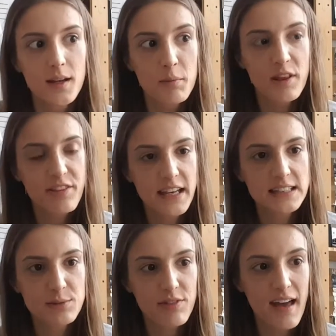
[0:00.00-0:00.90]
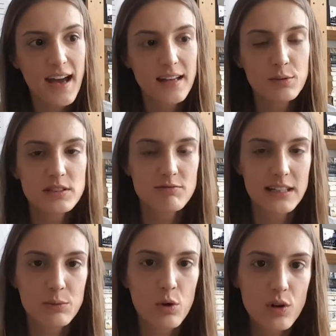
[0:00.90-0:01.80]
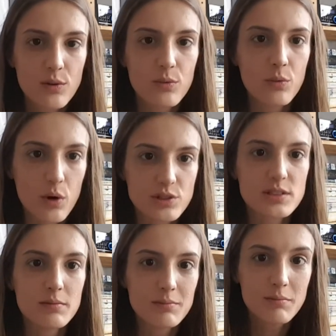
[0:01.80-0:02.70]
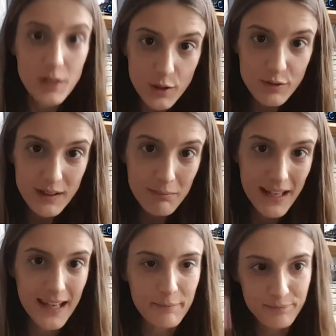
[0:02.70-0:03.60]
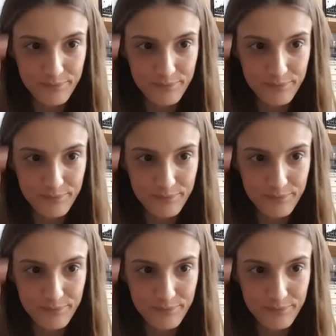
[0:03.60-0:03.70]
But the thing is with that, it wasn't really what was moving me.